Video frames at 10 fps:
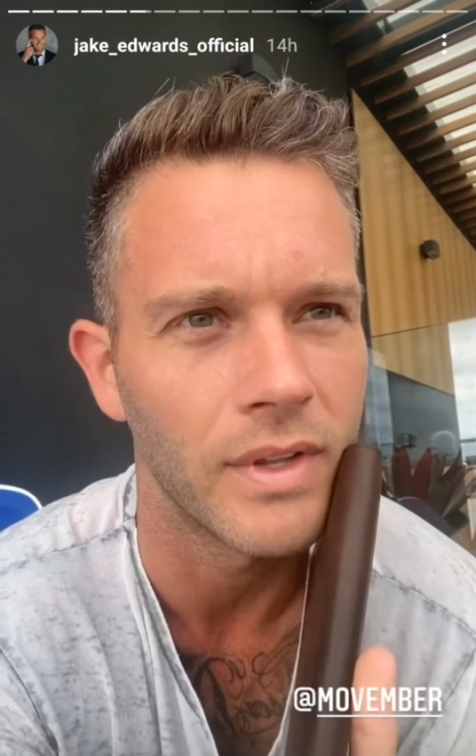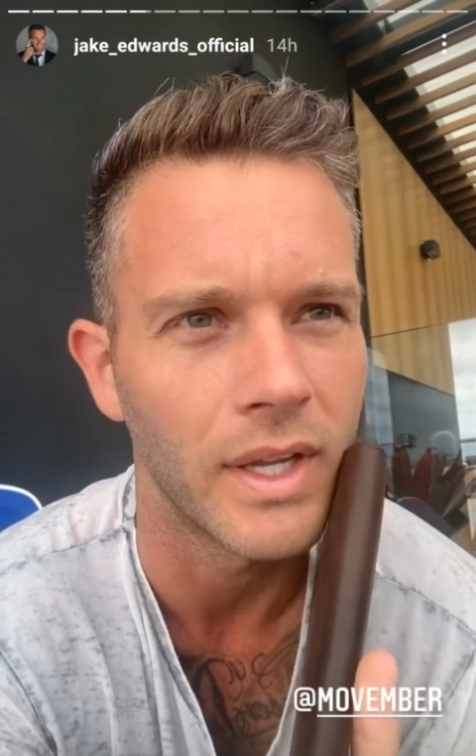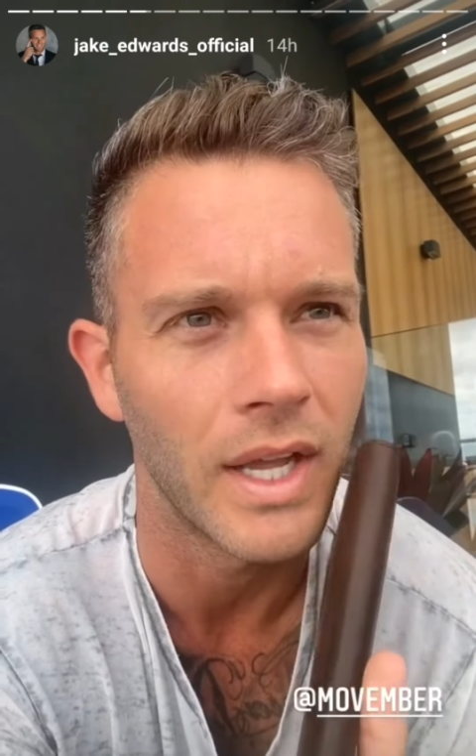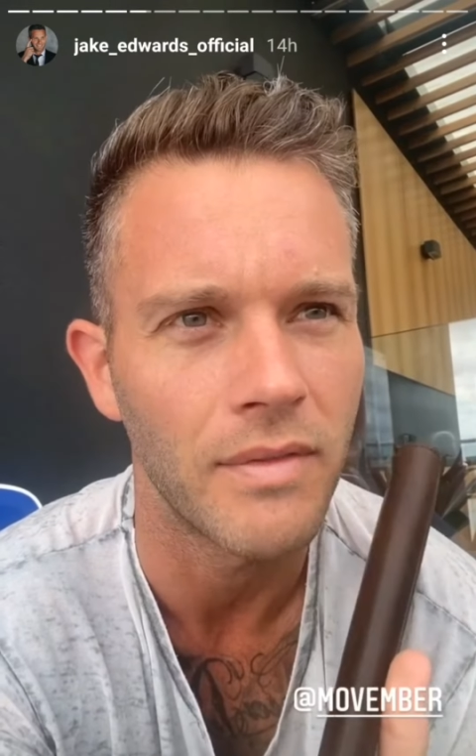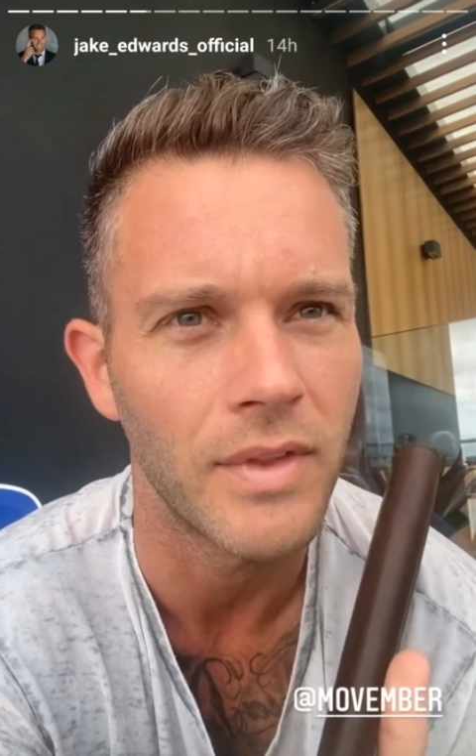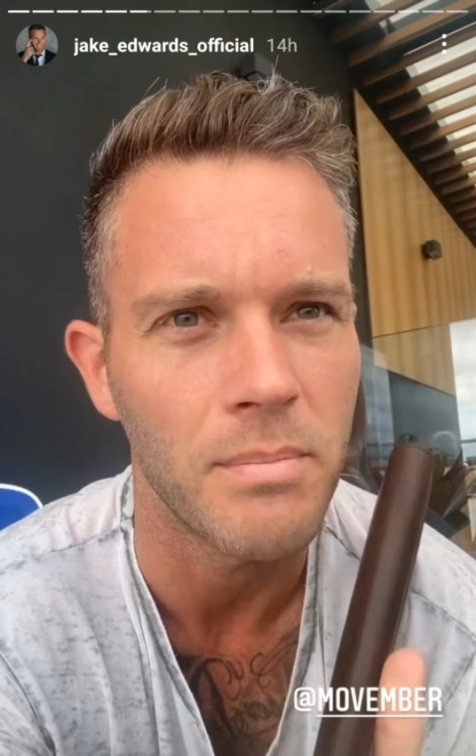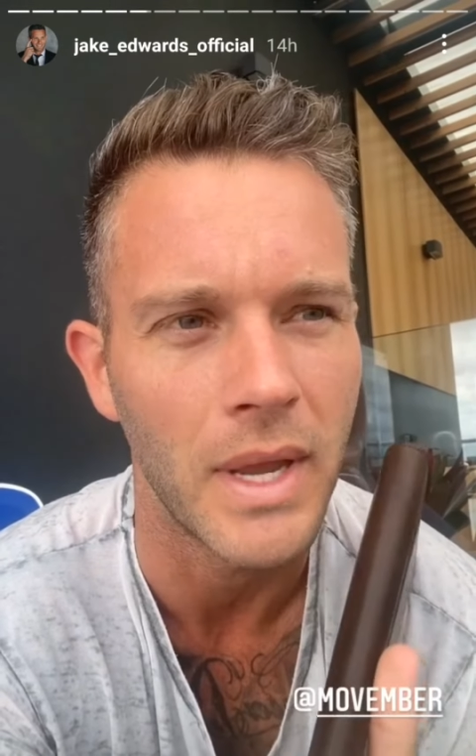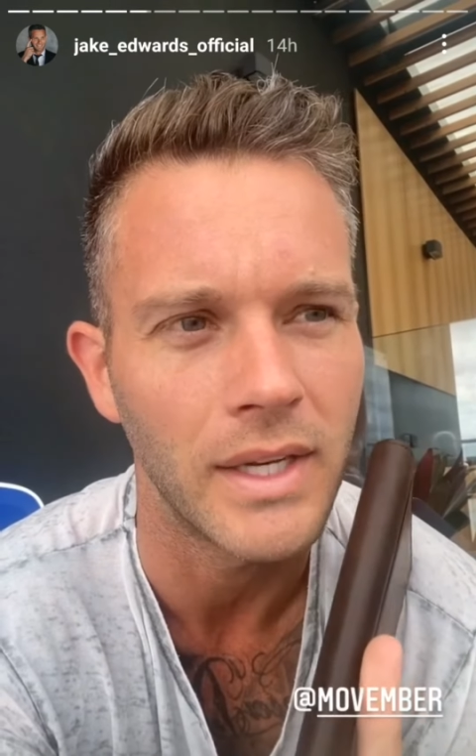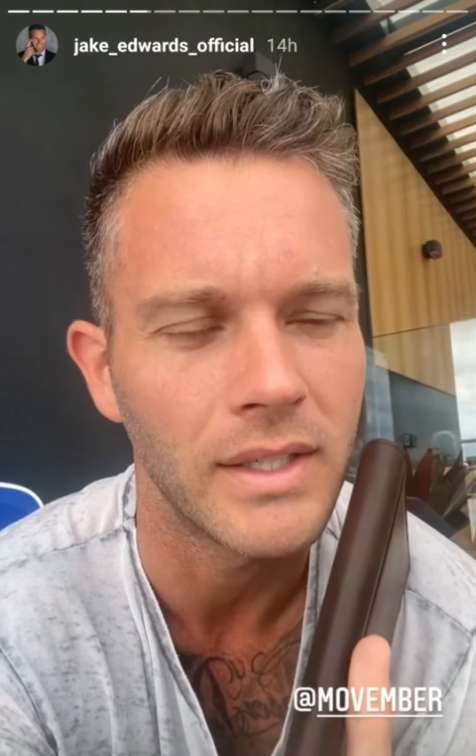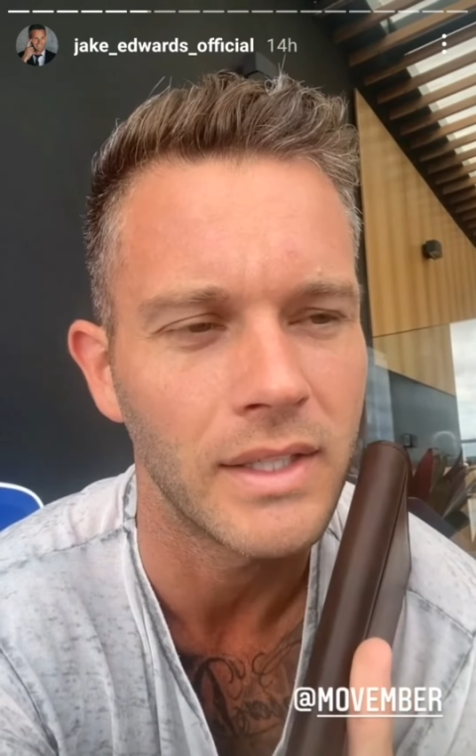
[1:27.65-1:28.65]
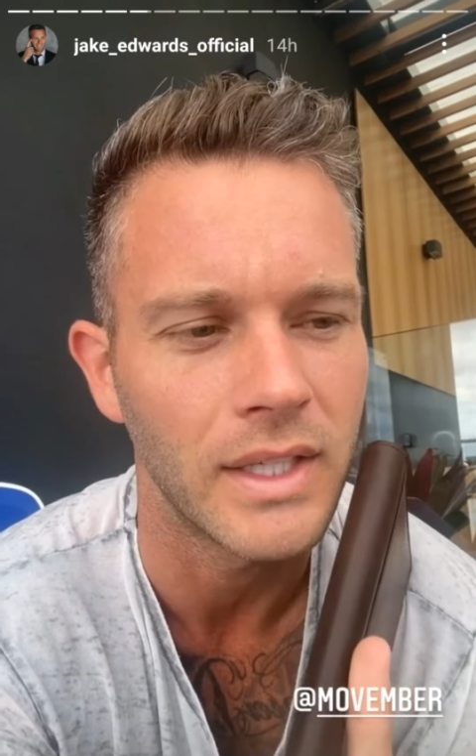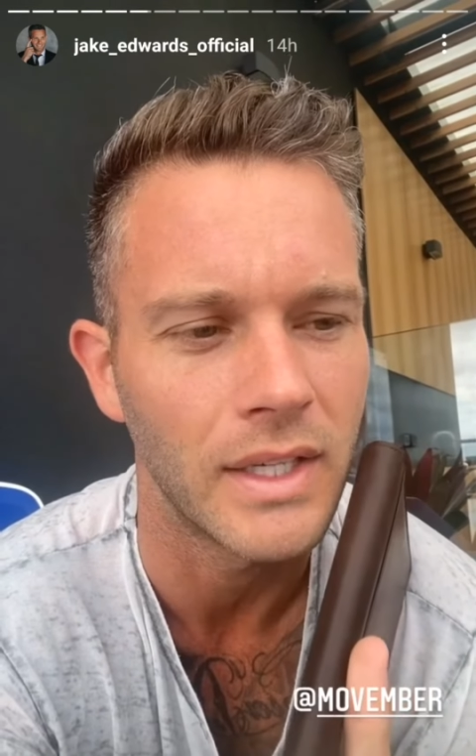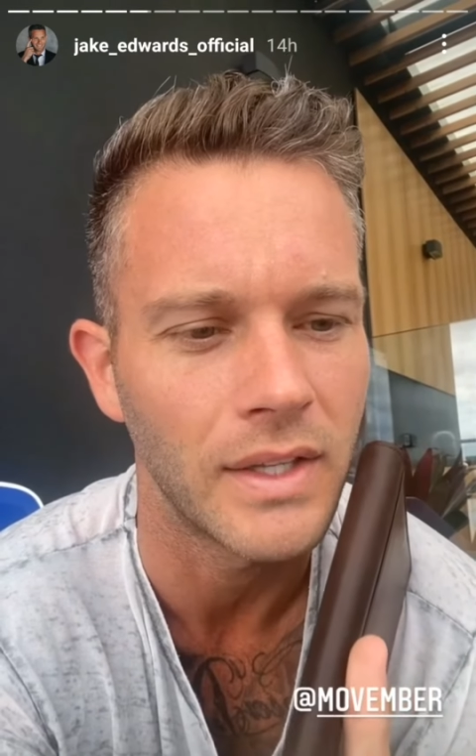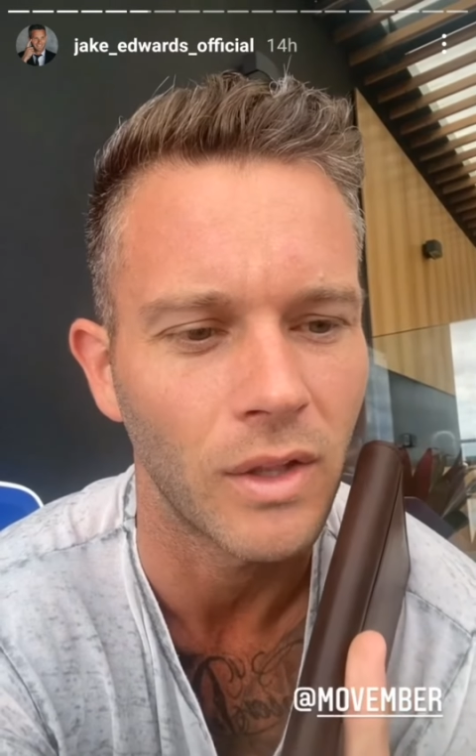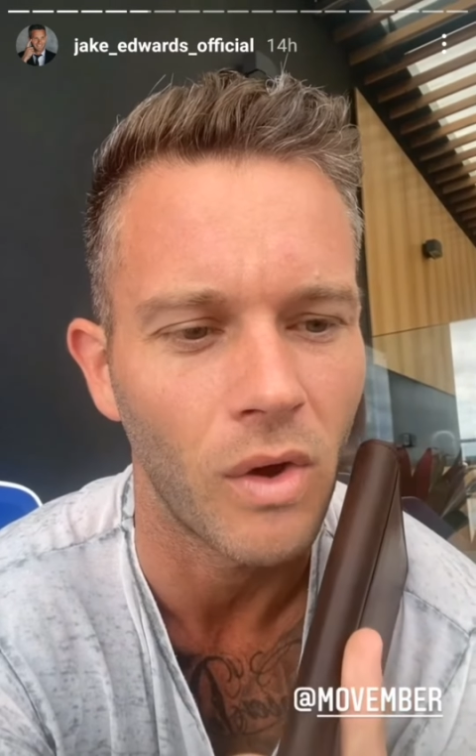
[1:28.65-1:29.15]
their men
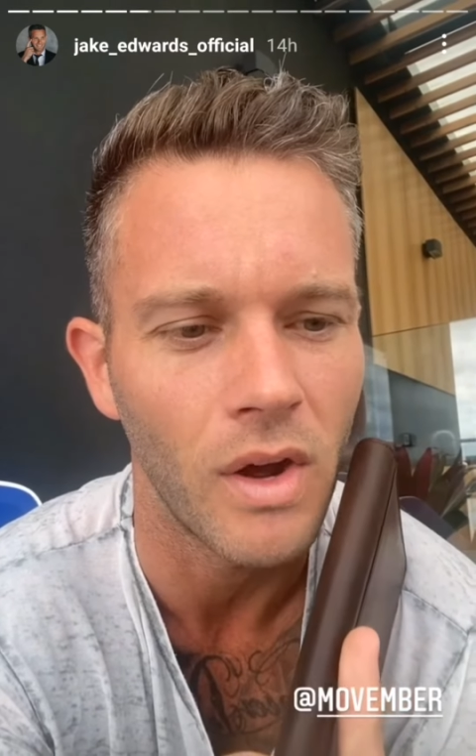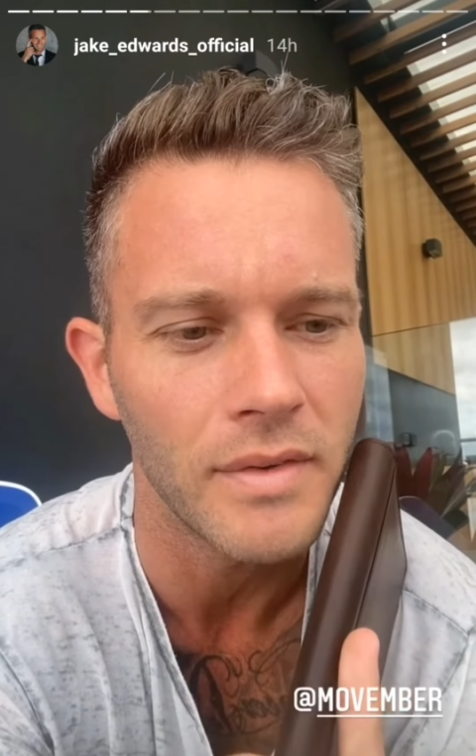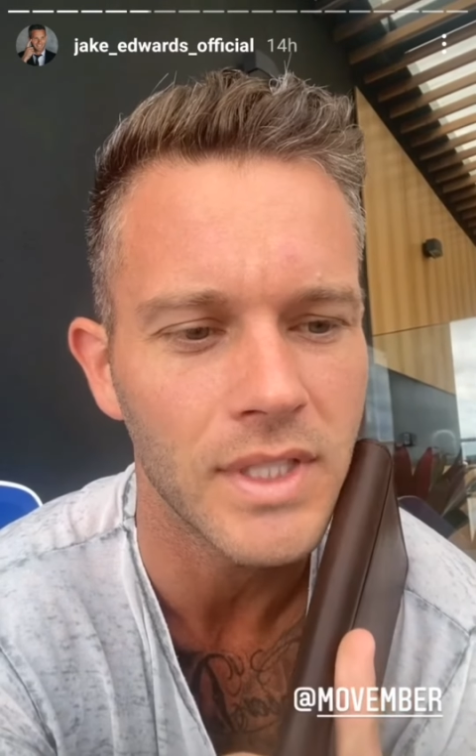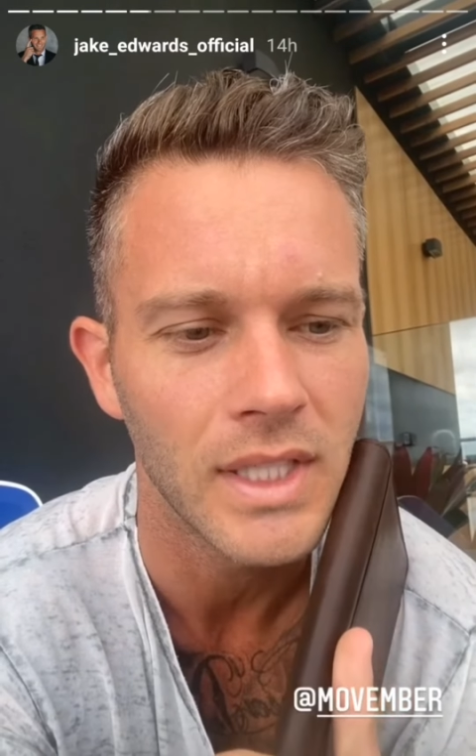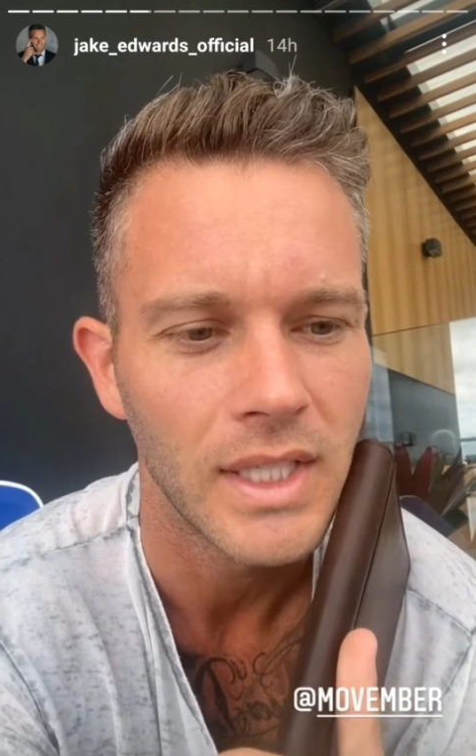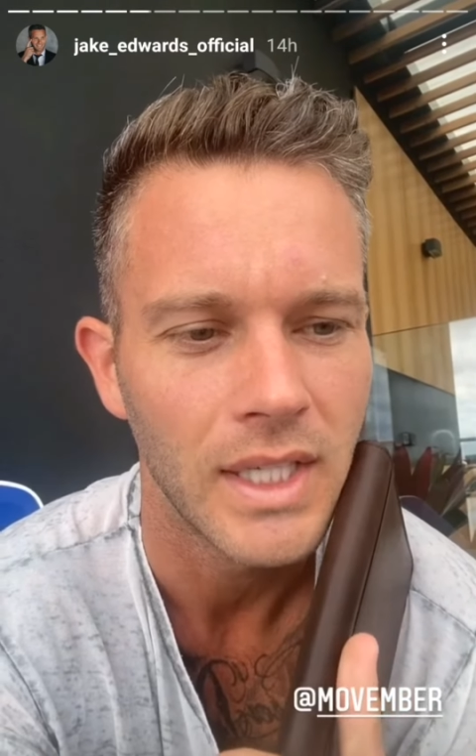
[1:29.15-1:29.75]
in their lives,